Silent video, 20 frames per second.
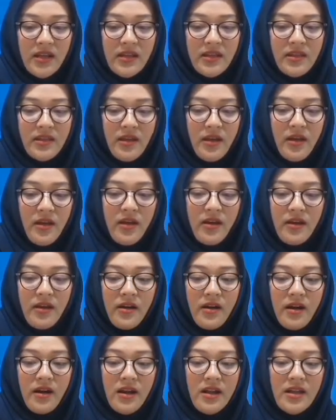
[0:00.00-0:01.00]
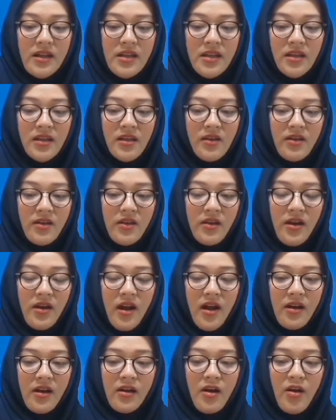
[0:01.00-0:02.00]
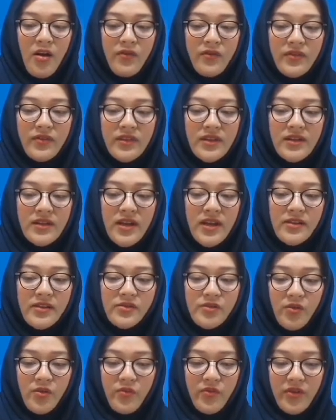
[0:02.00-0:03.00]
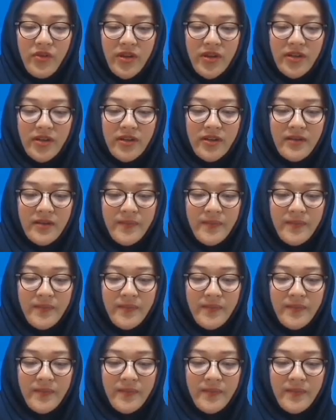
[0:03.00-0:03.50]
there, here are often exophoric.